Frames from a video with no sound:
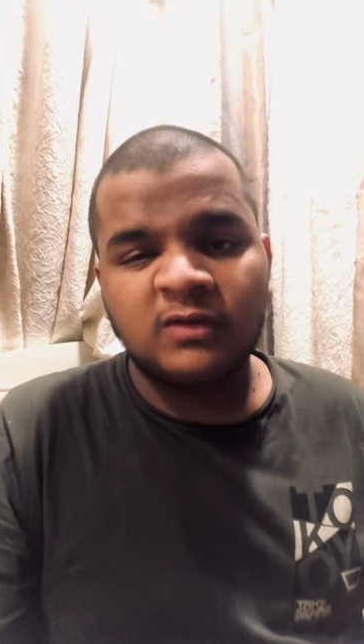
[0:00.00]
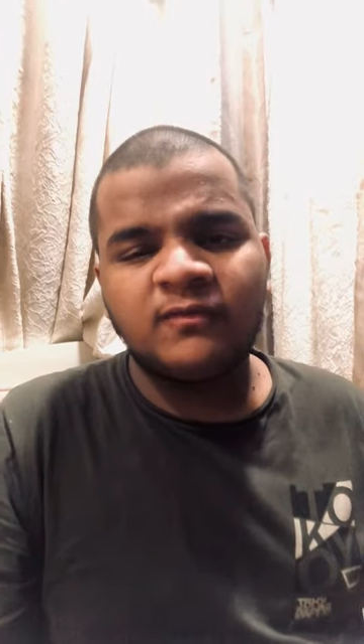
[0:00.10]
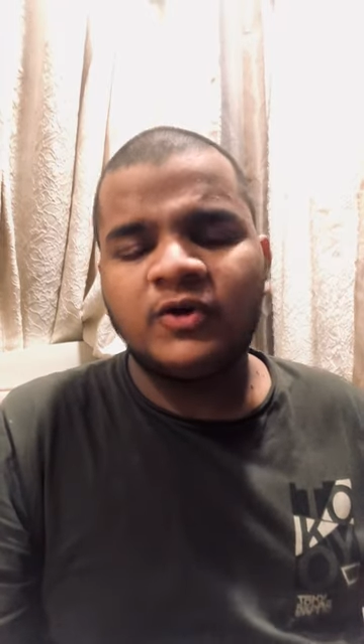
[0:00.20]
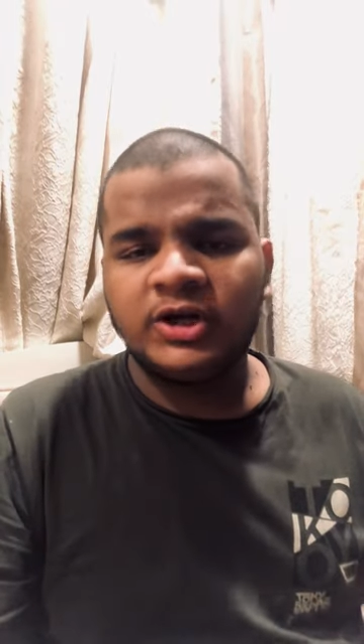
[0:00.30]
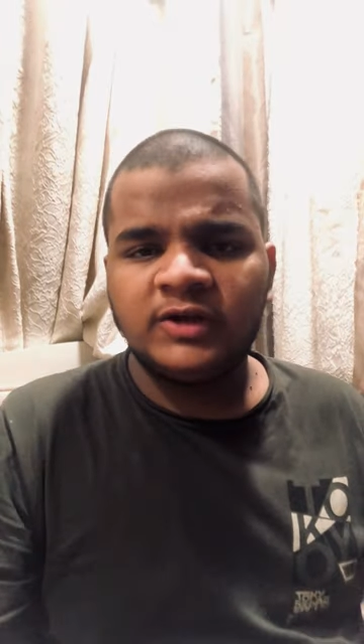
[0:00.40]

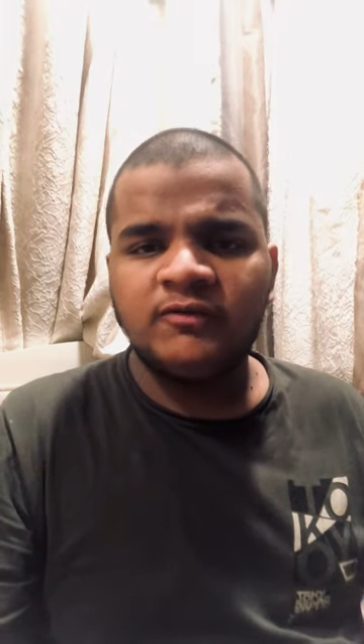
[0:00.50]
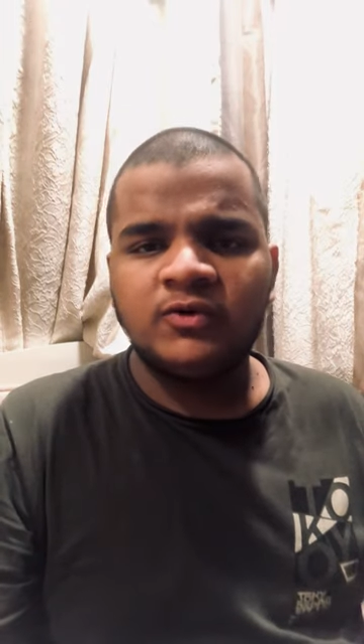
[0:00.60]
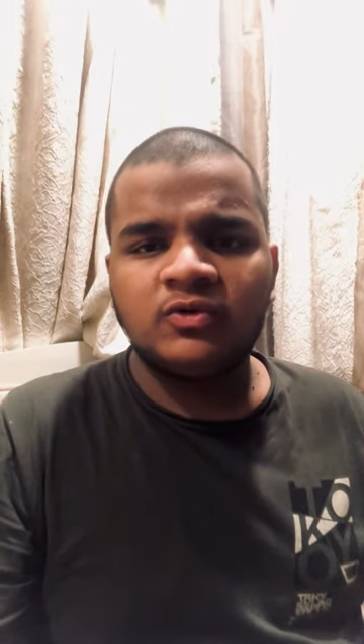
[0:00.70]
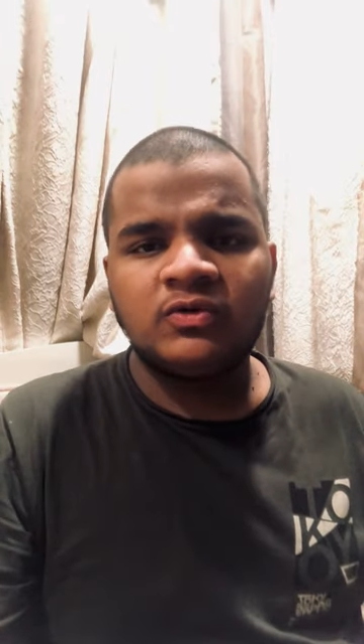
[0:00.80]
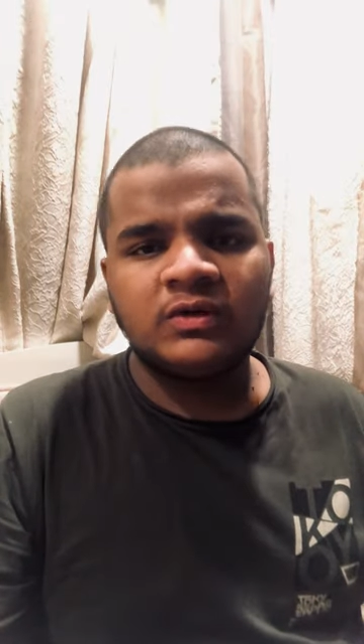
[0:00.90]
40
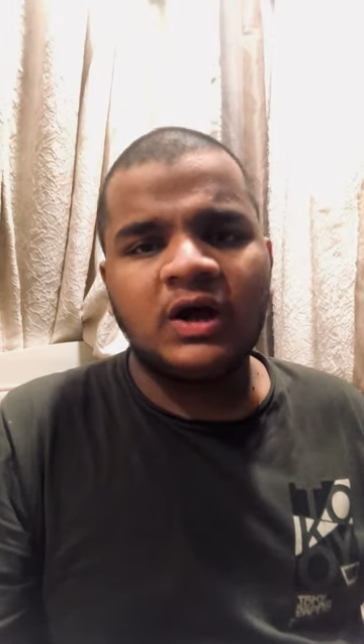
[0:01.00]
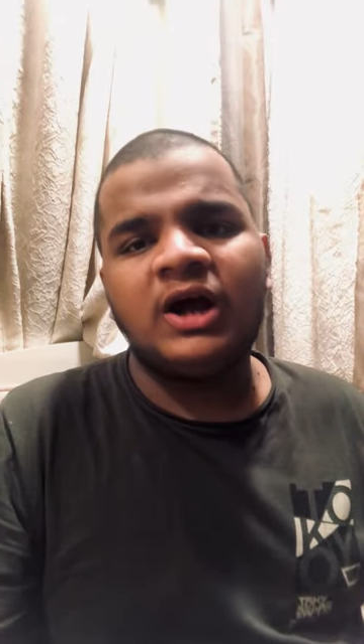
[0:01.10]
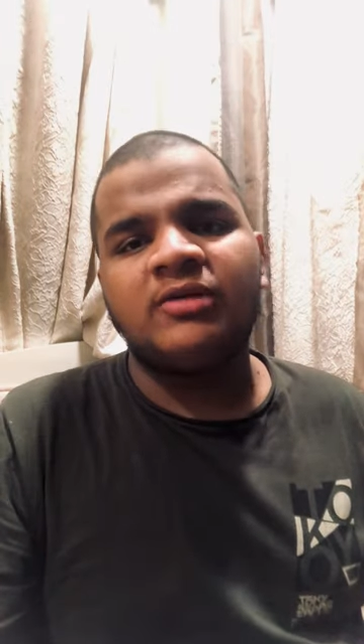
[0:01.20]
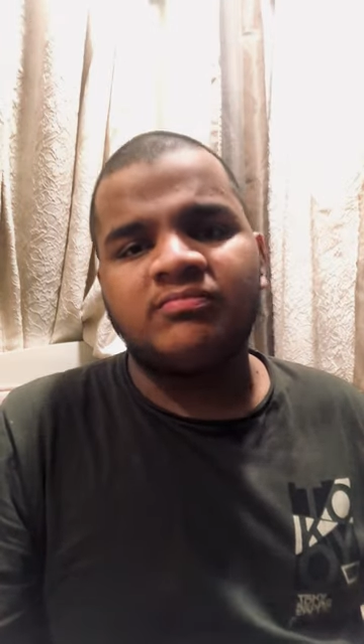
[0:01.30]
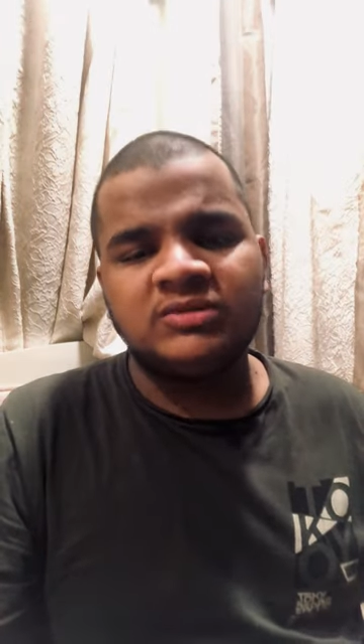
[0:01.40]
views
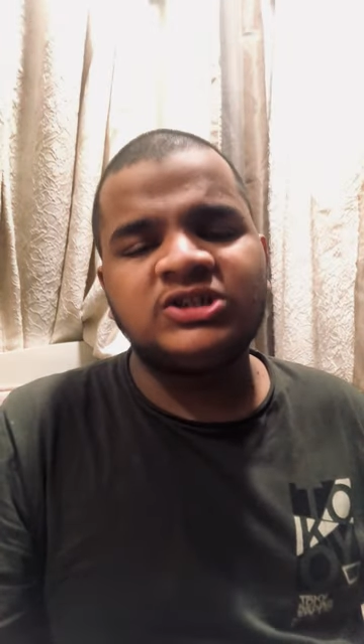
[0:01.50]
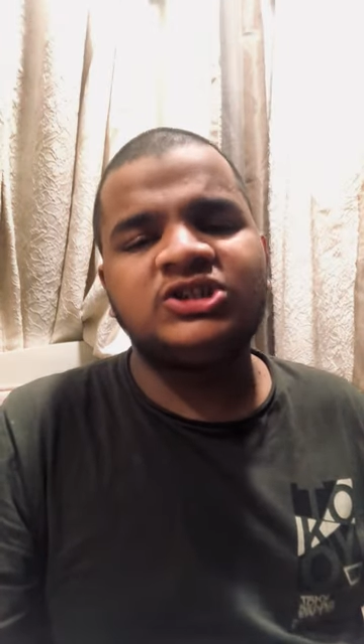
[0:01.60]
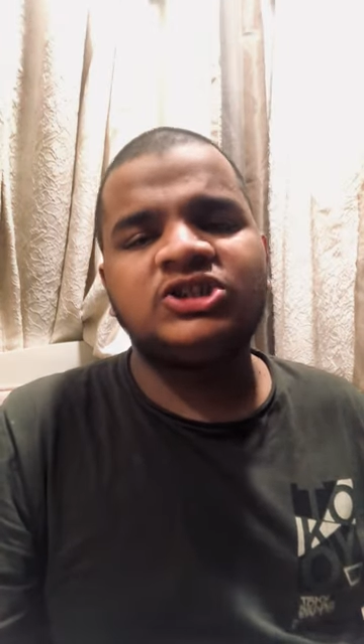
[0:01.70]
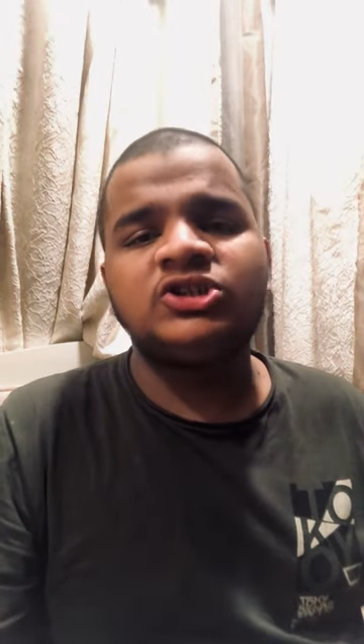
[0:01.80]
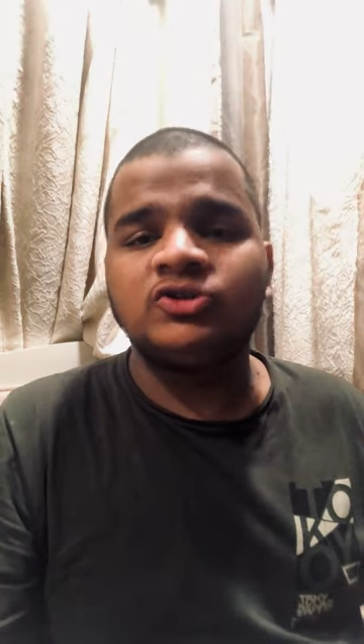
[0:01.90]
are much
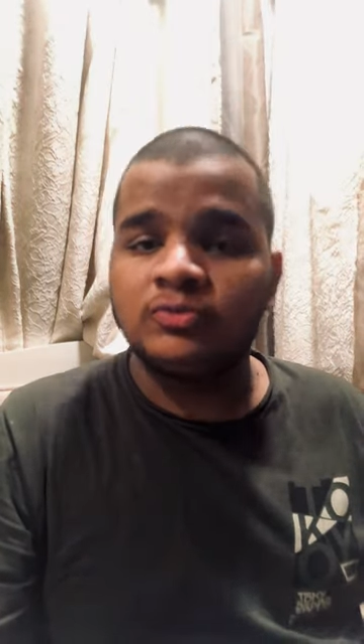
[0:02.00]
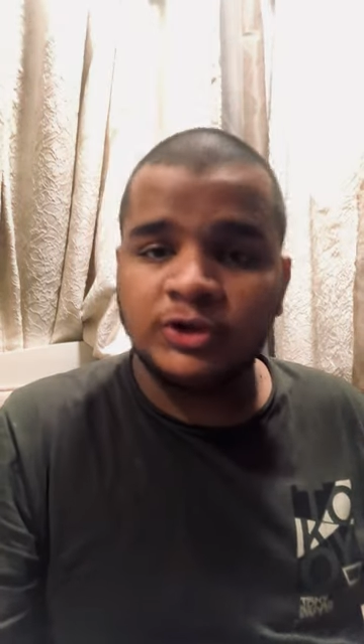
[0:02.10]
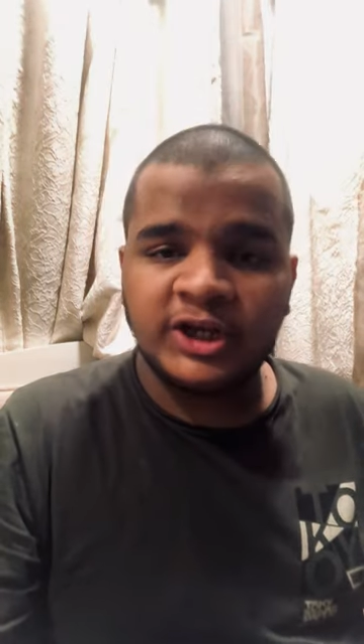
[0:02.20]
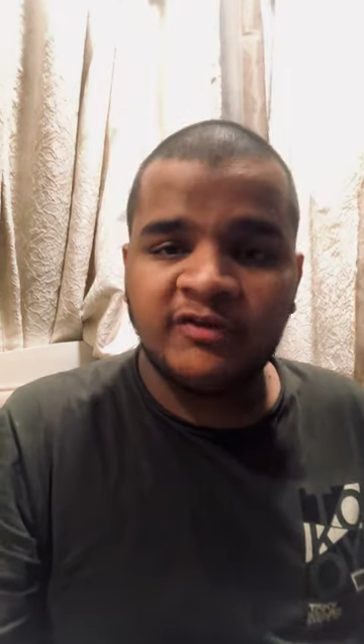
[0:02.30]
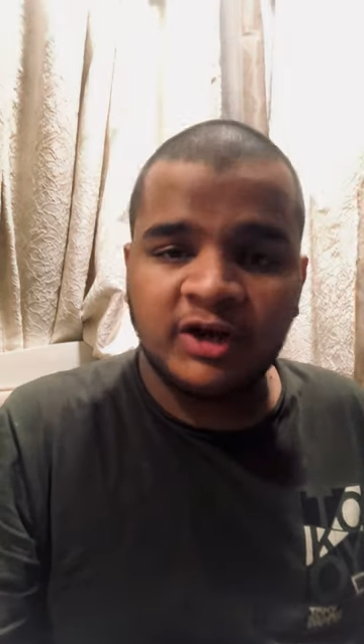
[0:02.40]
to
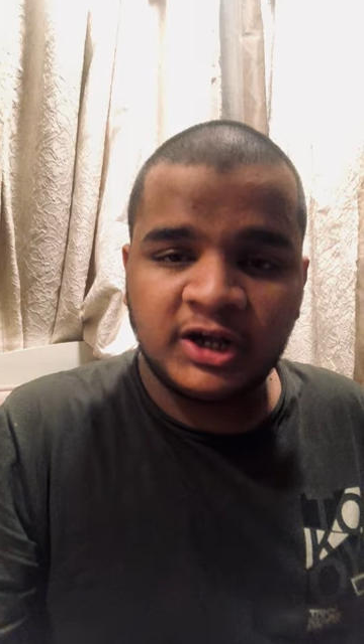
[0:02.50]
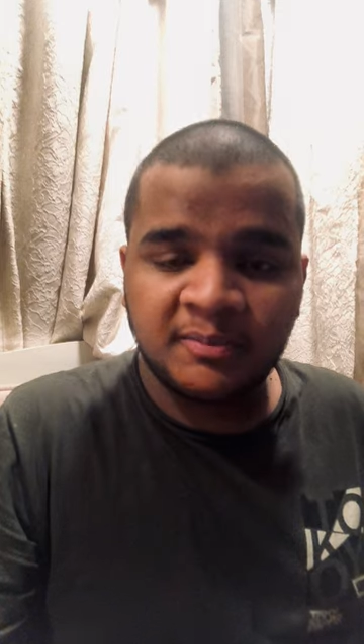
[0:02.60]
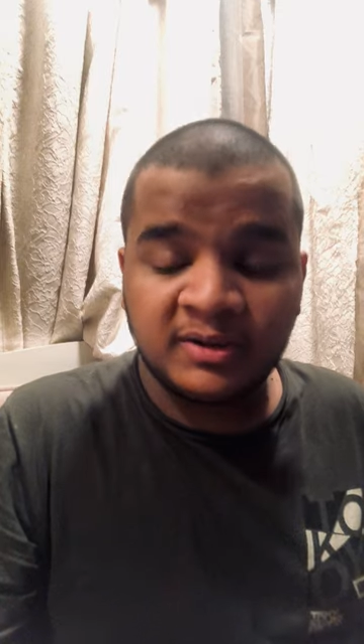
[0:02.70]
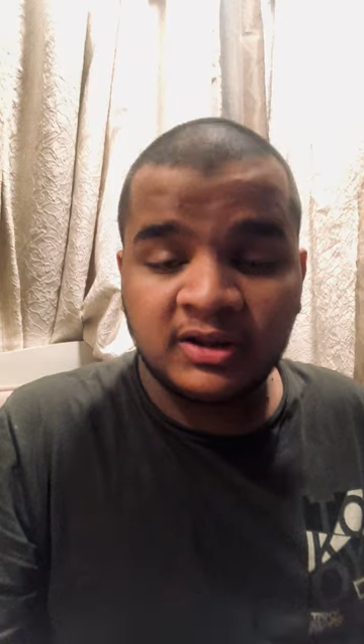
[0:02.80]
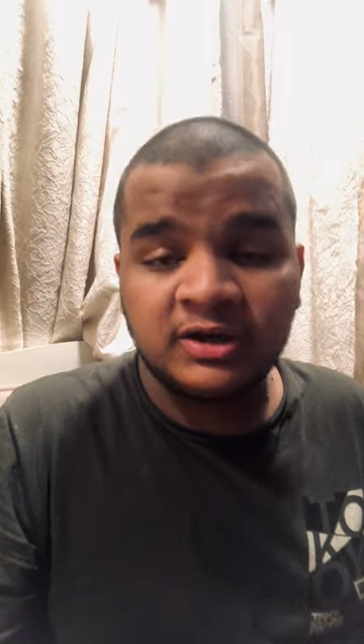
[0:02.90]
motivate a
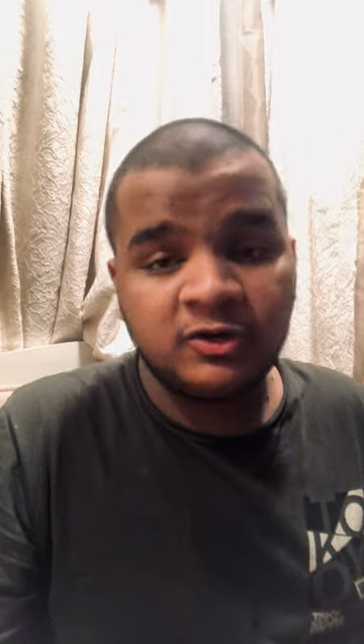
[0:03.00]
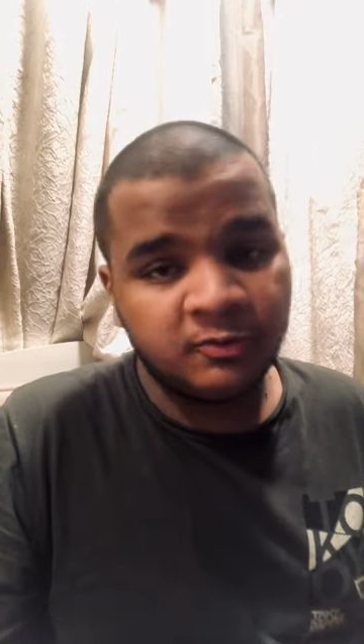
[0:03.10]
person